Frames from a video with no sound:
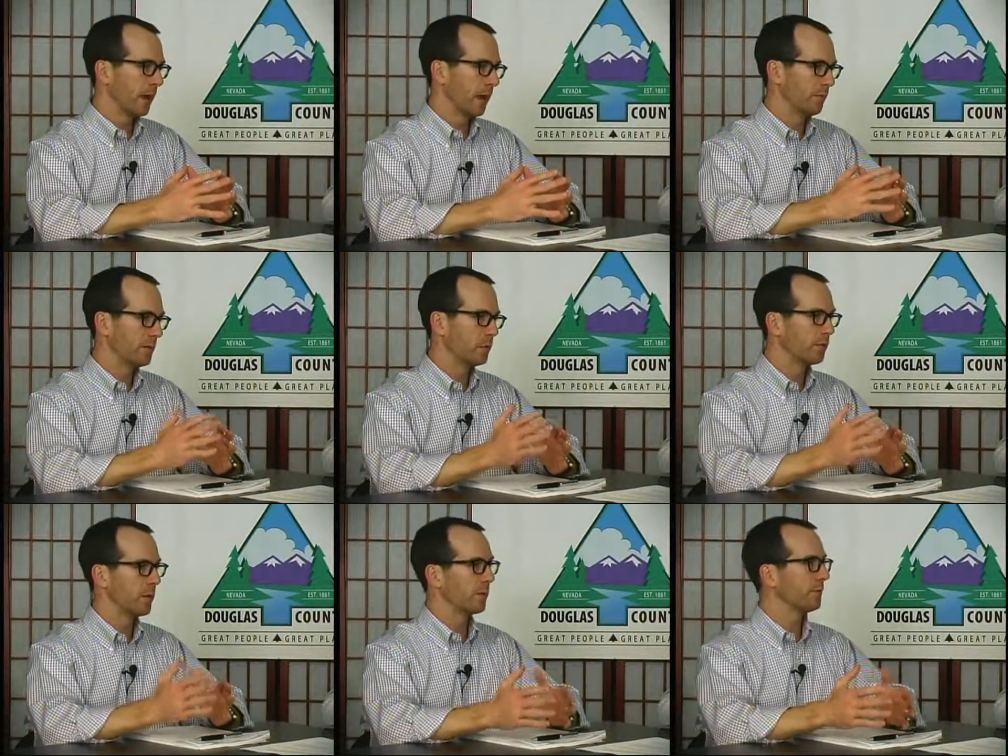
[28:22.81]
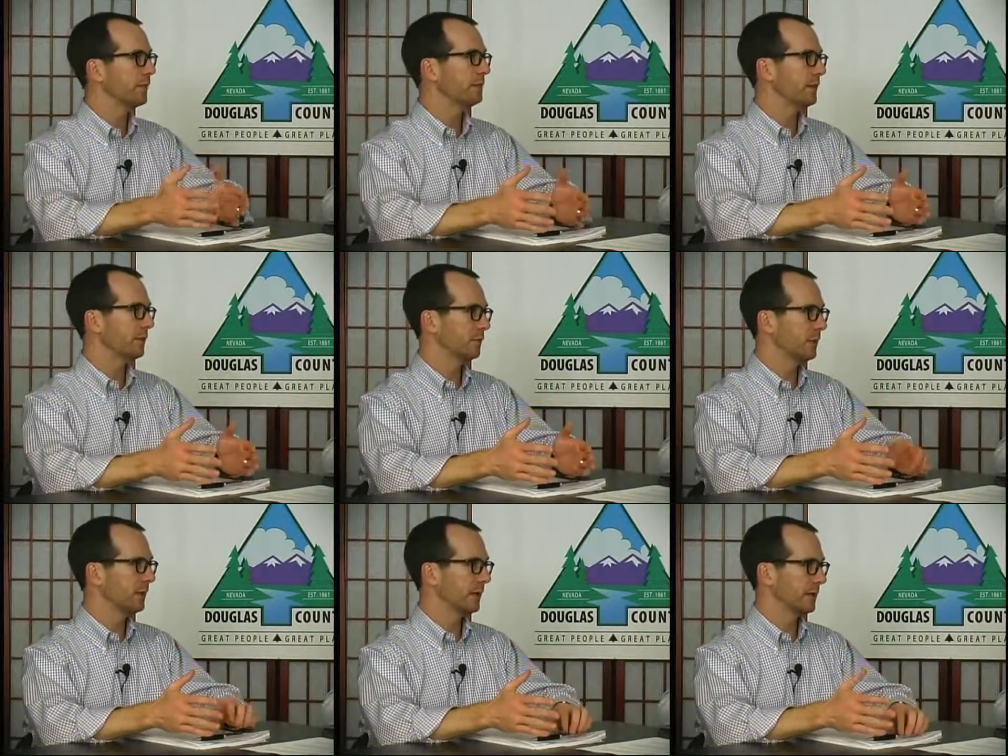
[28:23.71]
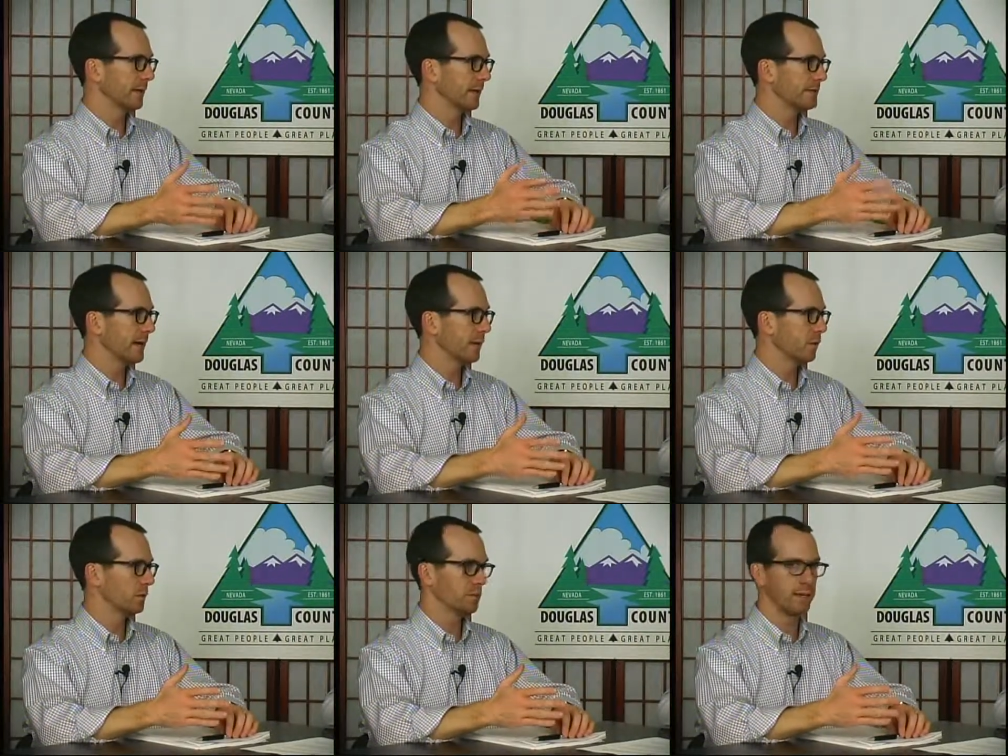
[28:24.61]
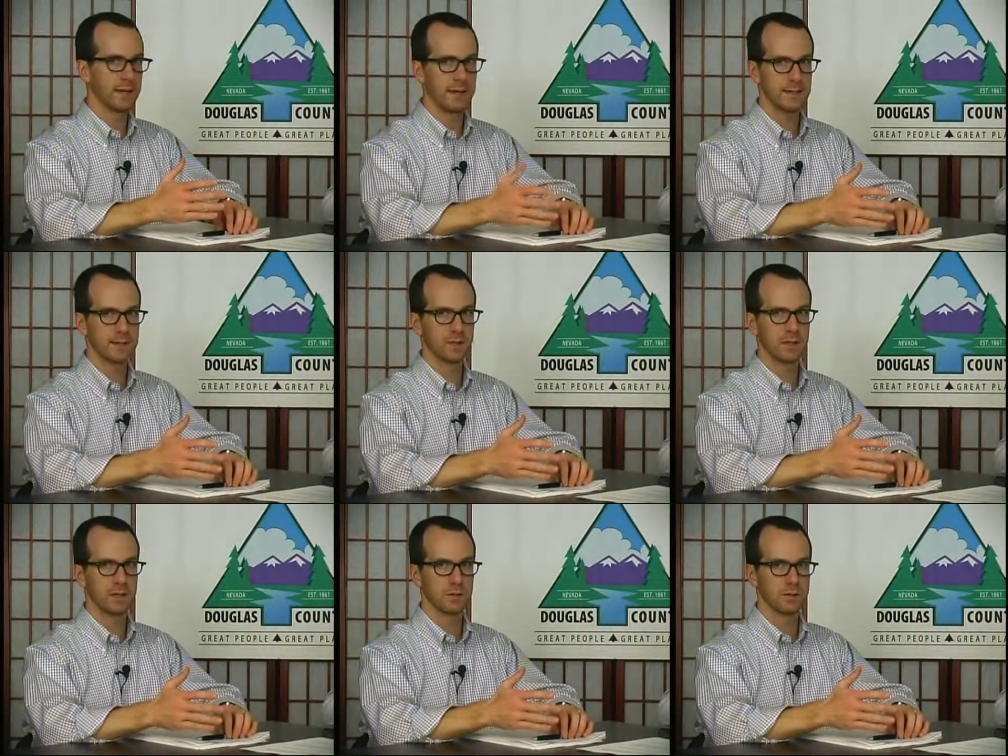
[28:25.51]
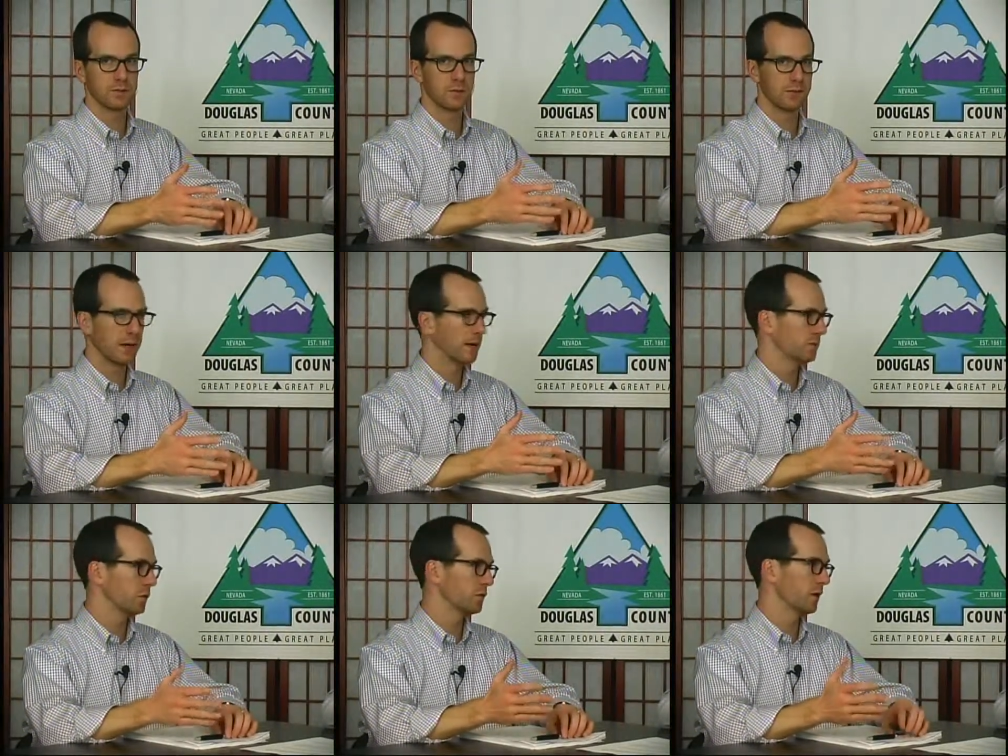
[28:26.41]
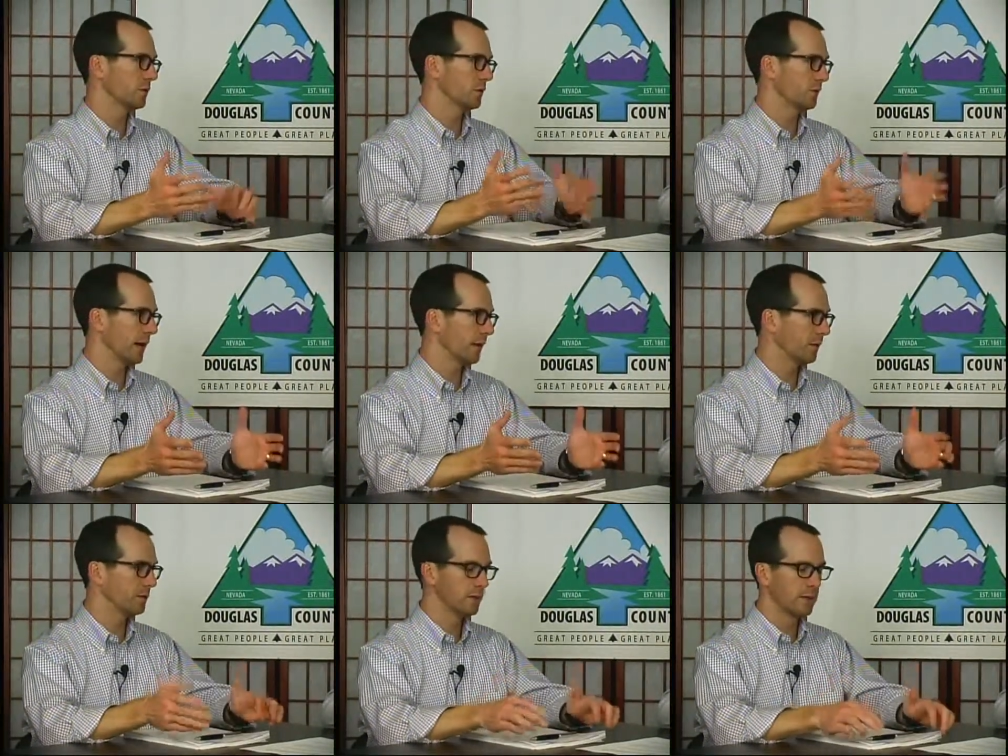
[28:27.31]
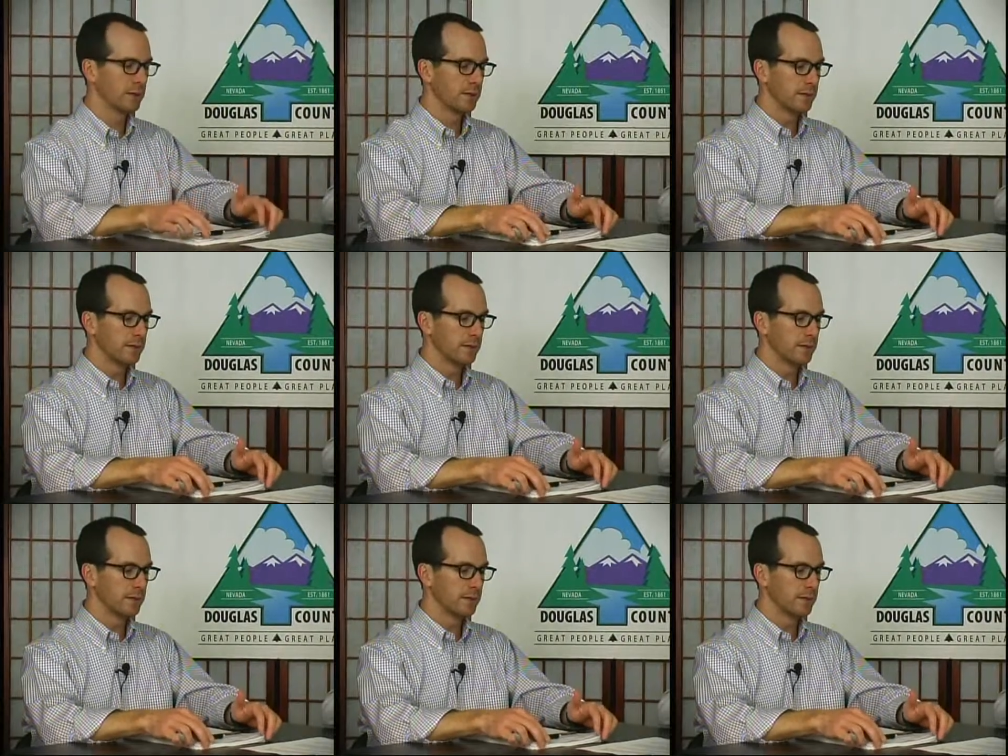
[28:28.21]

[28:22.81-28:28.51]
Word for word: Uh, the November 15th meeting at Lake Tahoe has been canceled because of the Nevada Association of Counties